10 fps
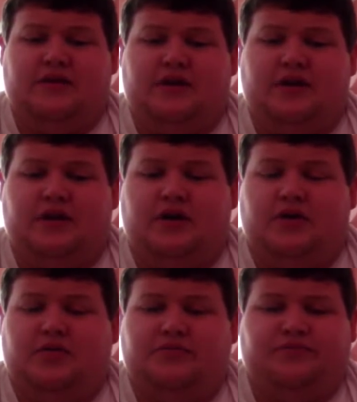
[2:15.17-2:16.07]
you
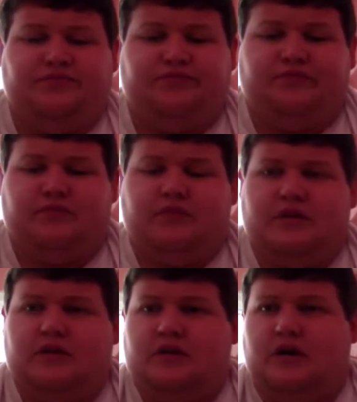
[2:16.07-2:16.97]
know,
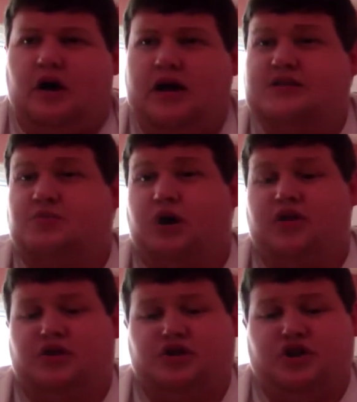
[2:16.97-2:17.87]
his
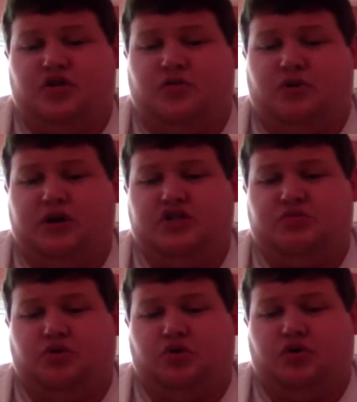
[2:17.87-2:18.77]
brothers, you know, the British
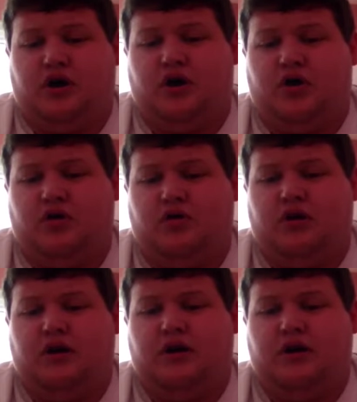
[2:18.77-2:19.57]
Bulldog,